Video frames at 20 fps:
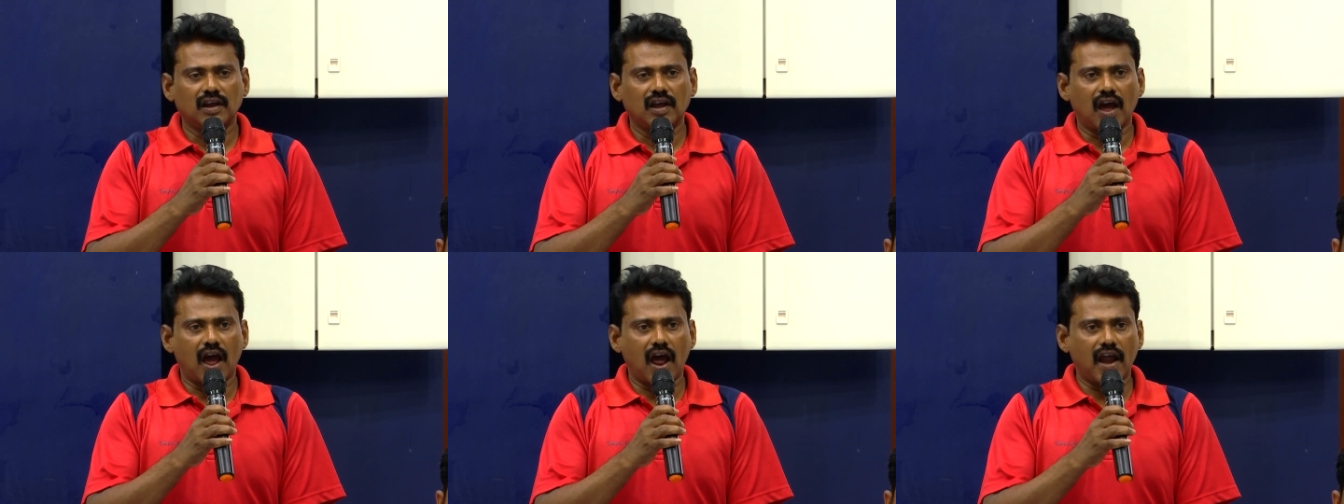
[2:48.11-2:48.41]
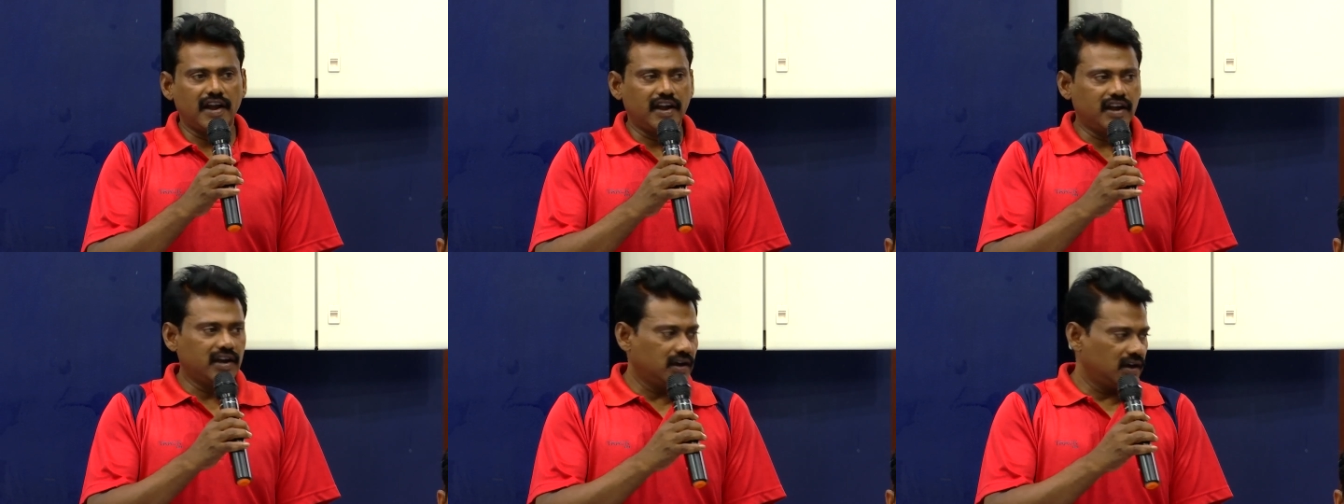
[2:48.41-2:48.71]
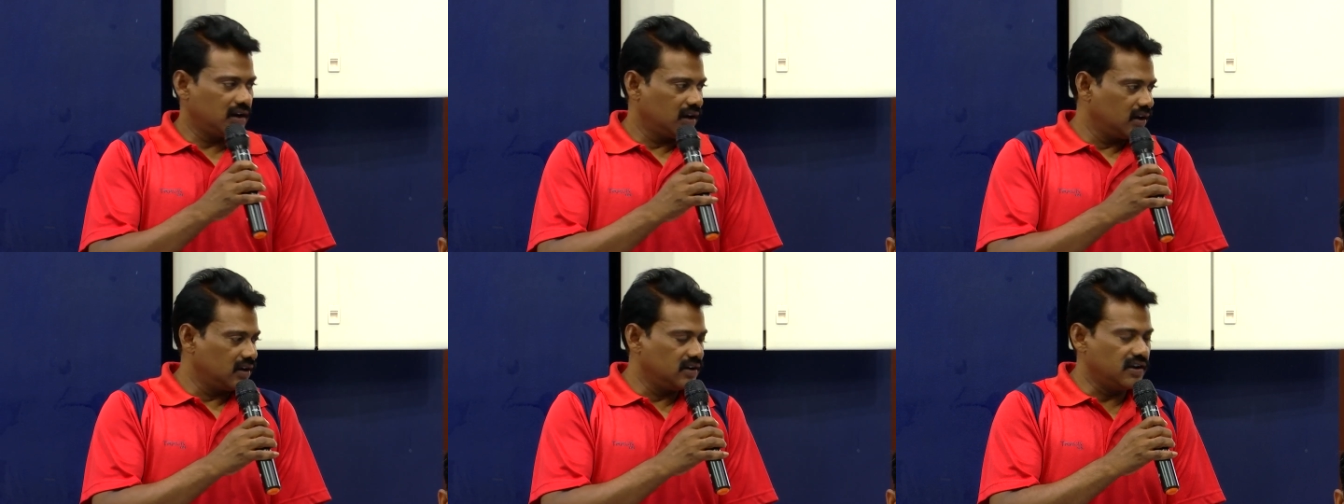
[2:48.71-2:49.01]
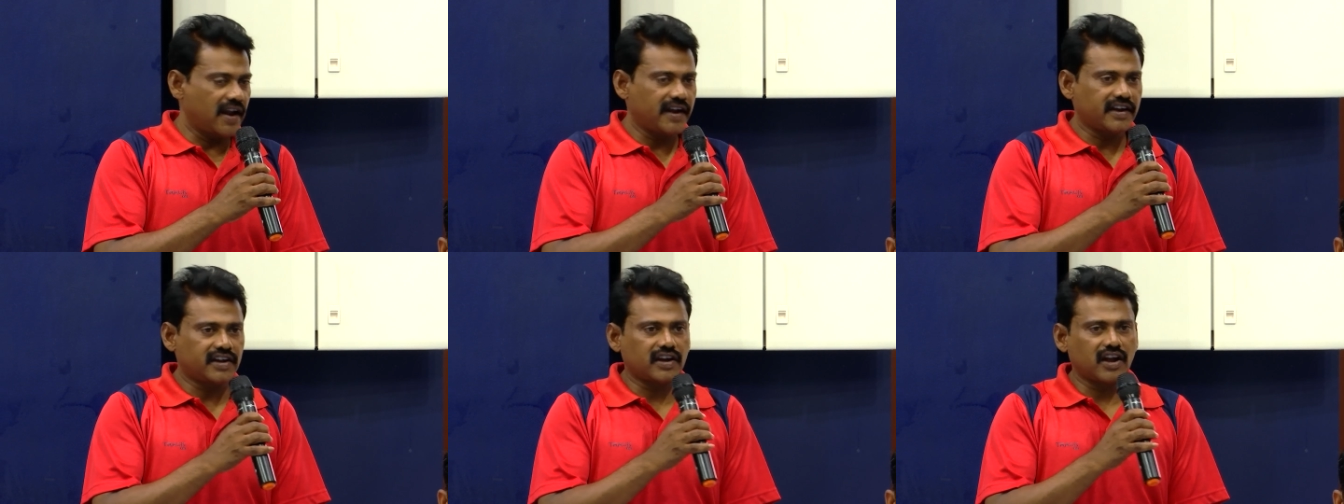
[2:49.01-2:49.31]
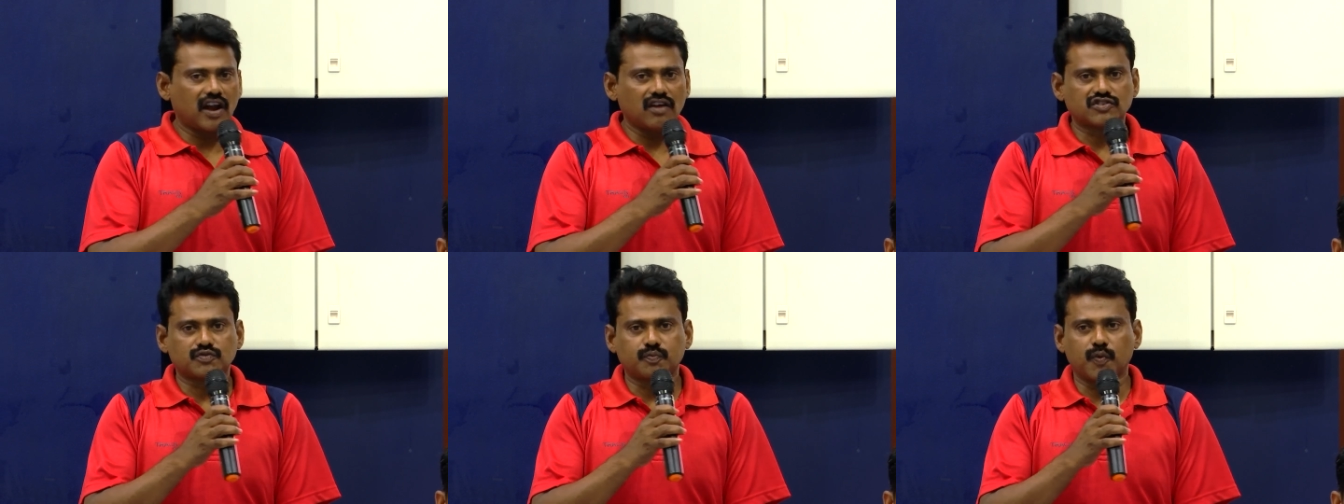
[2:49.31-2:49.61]
and Directorate
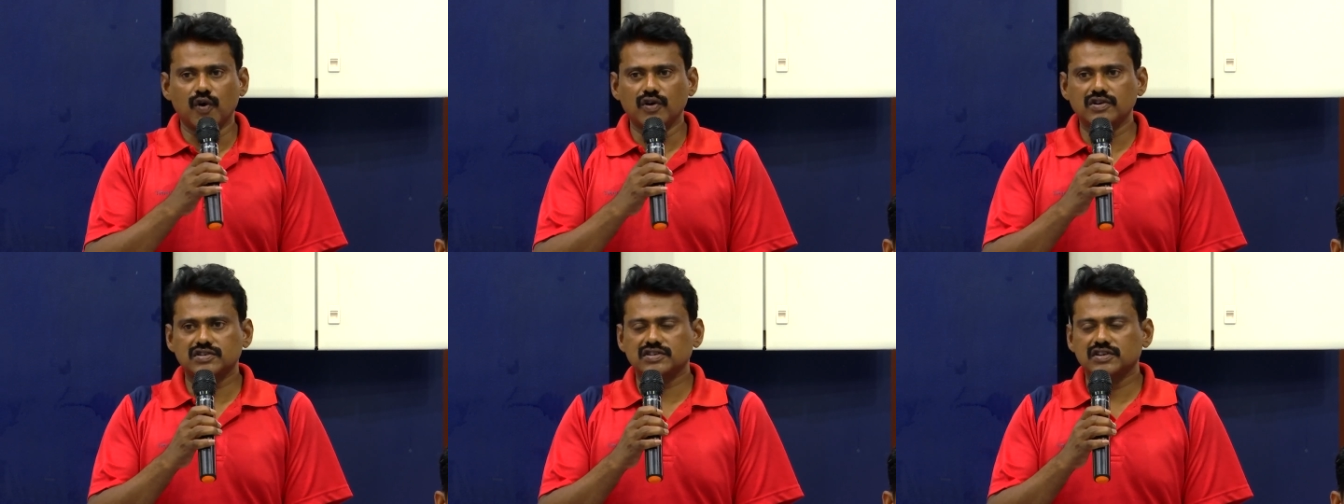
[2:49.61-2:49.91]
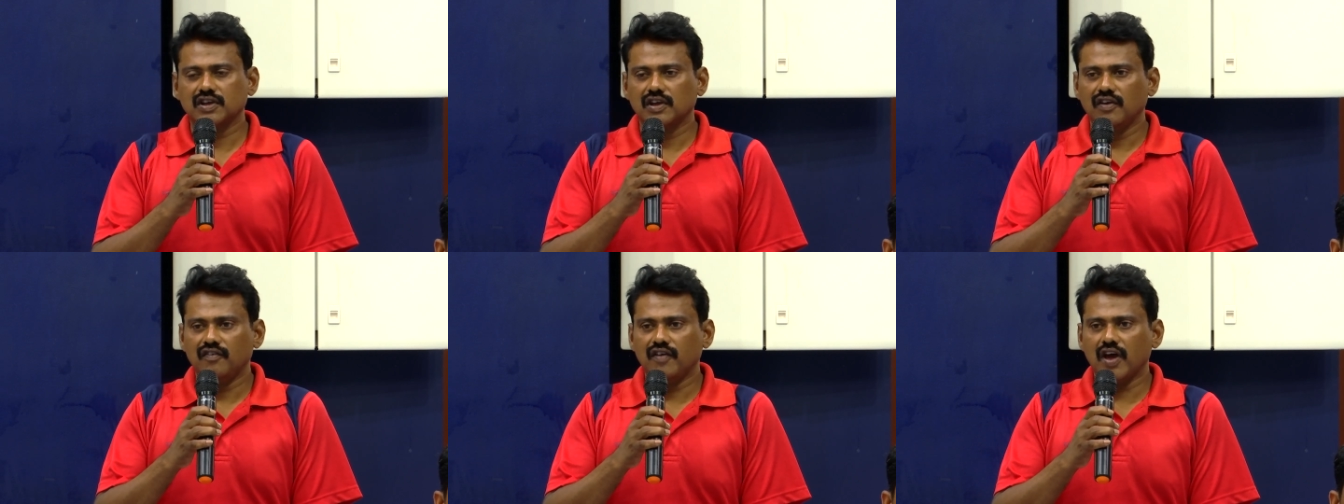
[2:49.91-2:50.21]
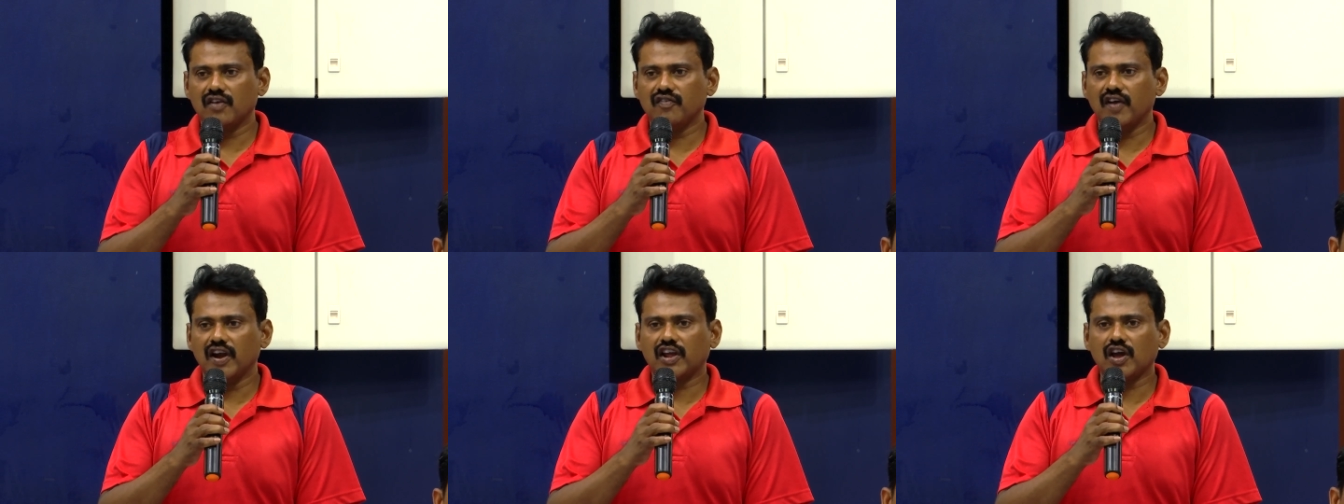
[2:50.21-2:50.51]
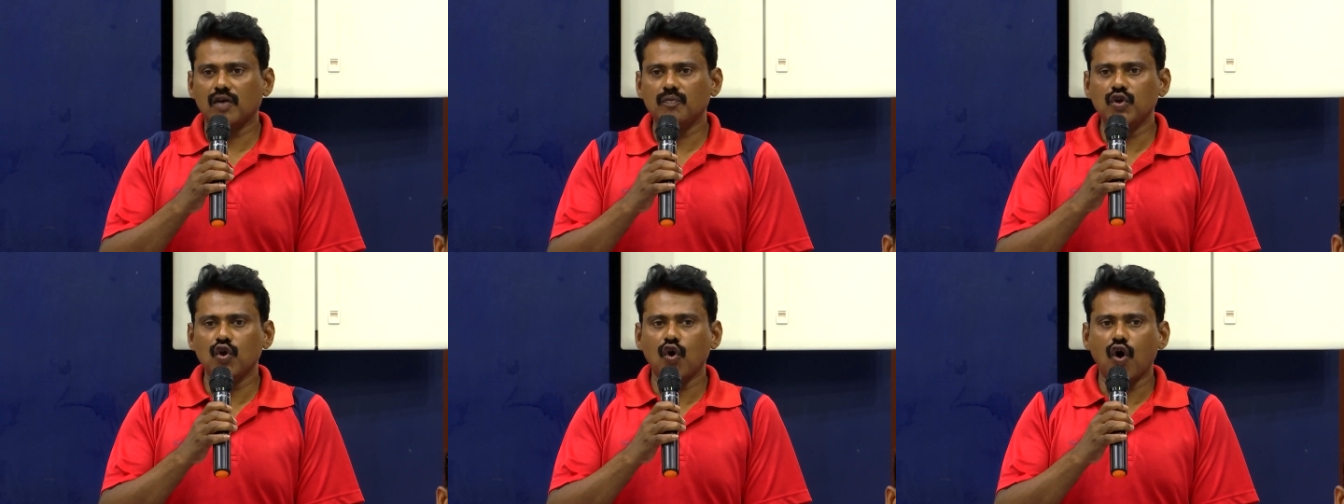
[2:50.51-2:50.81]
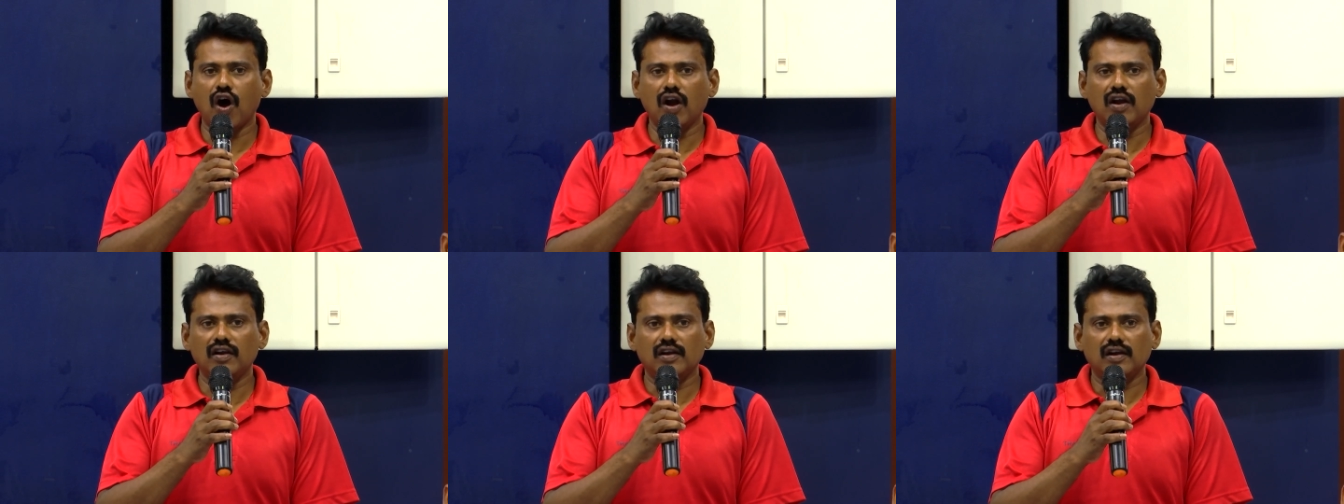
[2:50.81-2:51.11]
of Sports, we are welcome you
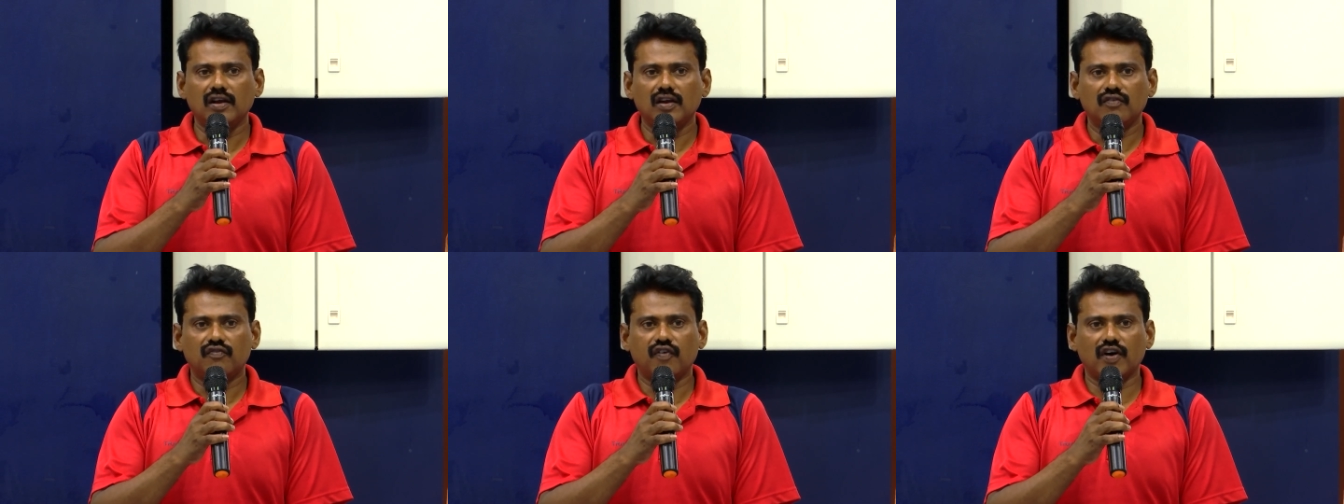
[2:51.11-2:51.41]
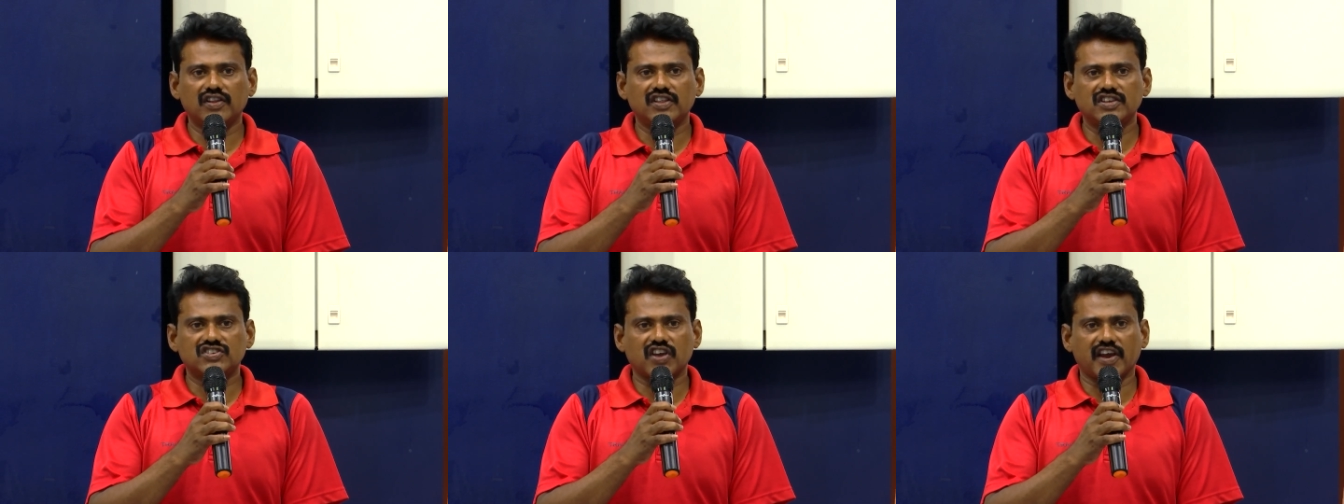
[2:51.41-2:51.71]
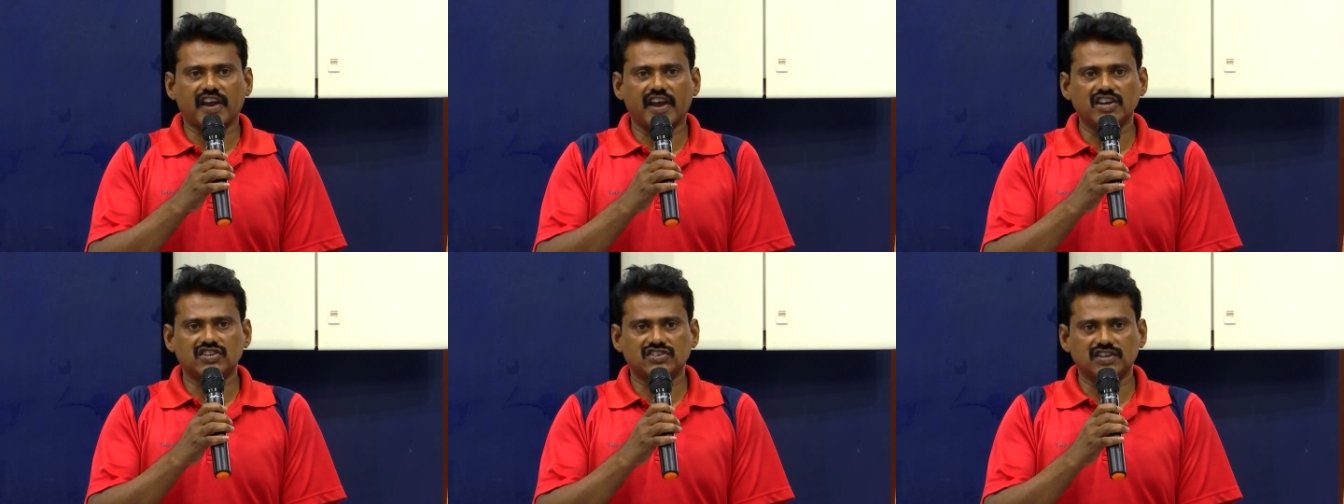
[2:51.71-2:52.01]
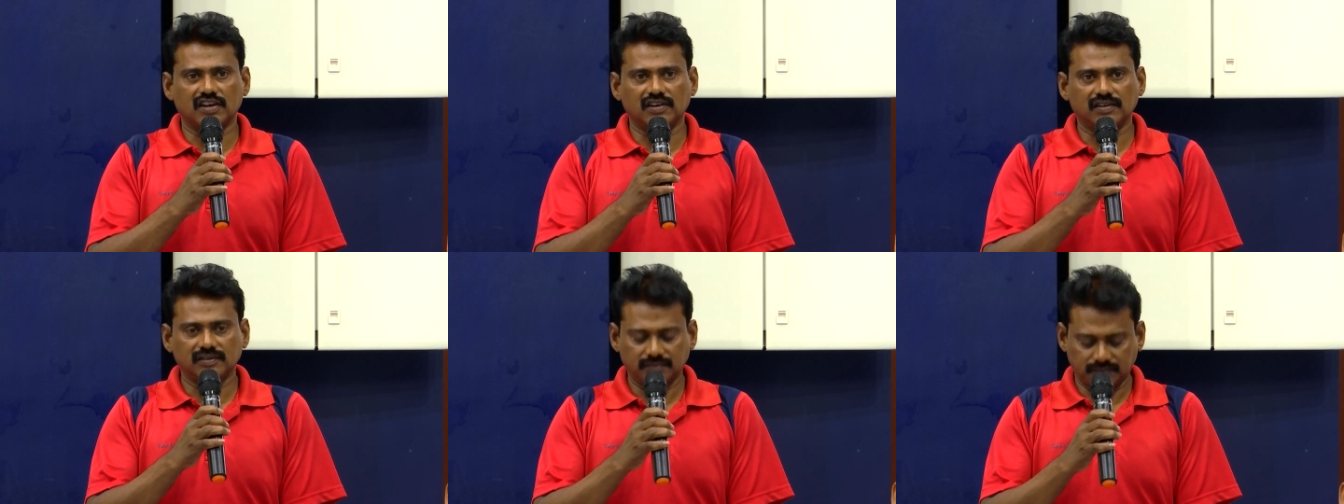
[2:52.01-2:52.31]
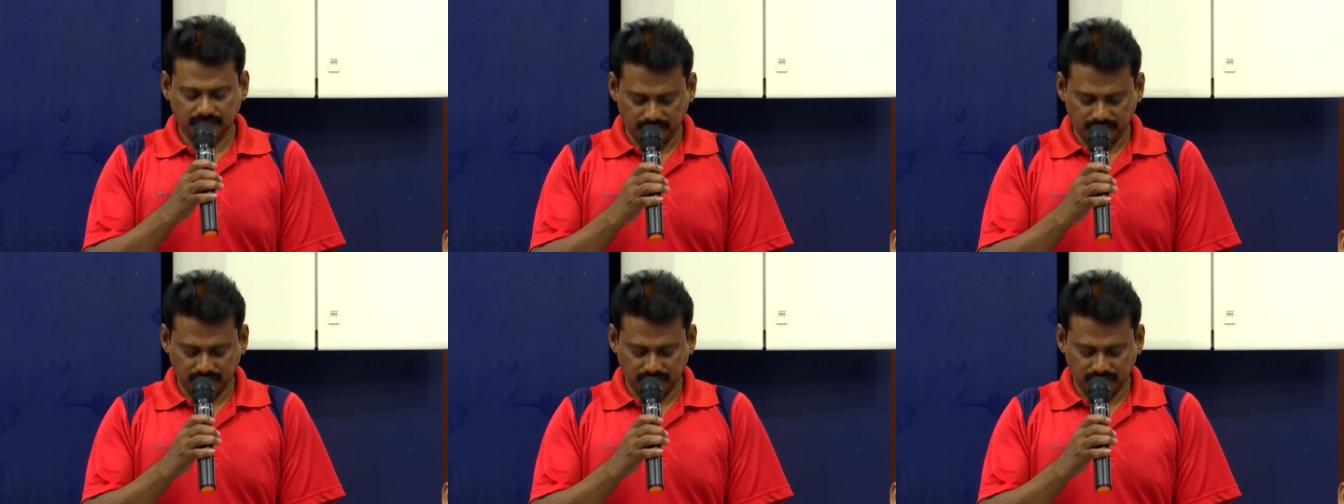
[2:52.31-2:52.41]
all for this occasion.